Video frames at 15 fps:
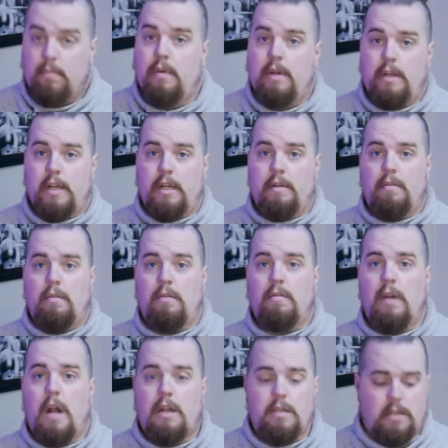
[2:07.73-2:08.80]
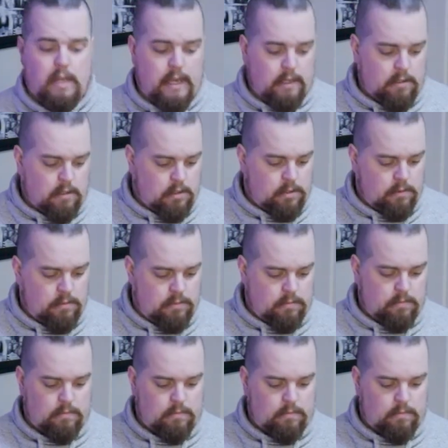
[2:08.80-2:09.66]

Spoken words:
You need a rocks glass, a